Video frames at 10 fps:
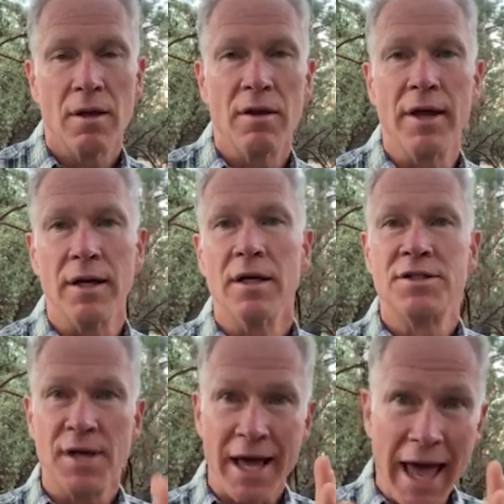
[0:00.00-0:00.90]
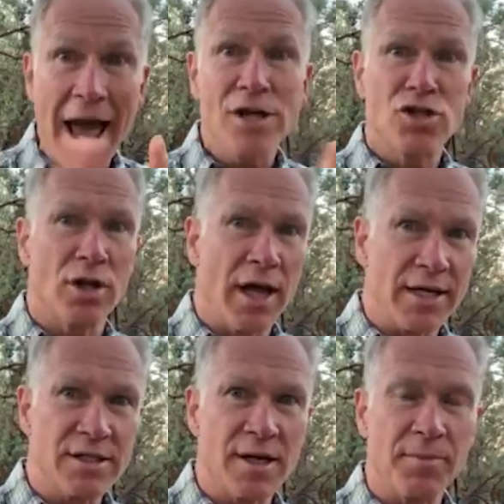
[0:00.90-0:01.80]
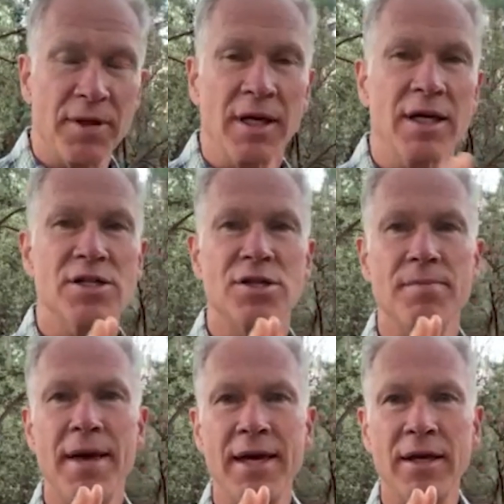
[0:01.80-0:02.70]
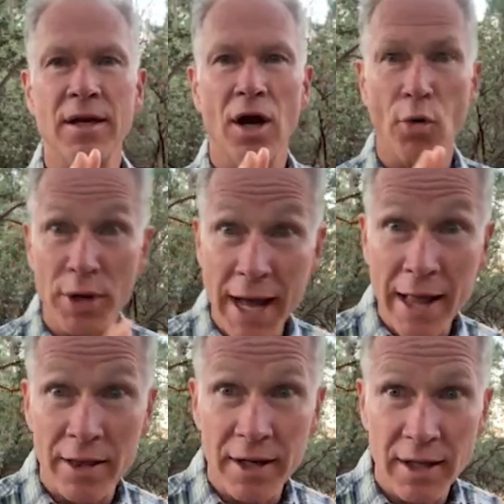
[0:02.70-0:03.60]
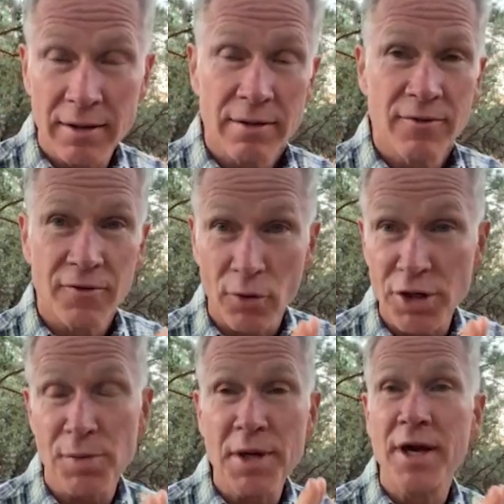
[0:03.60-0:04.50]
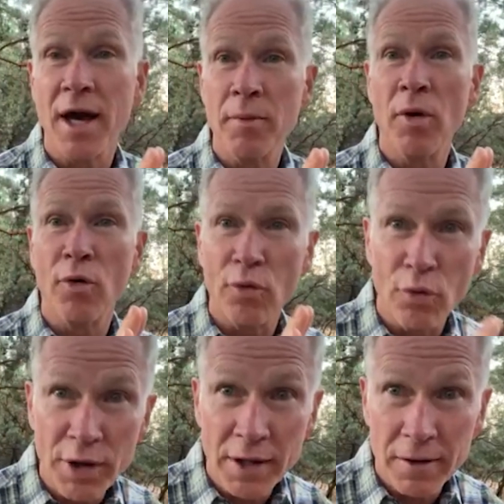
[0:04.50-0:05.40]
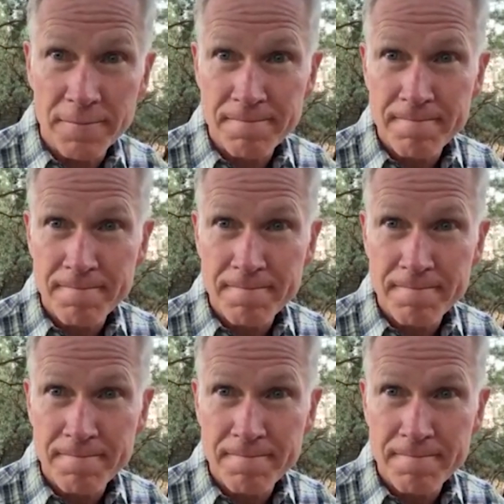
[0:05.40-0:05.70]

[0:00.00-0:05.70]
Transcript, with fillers: That to actualize something is to make it a reality, for it to become real.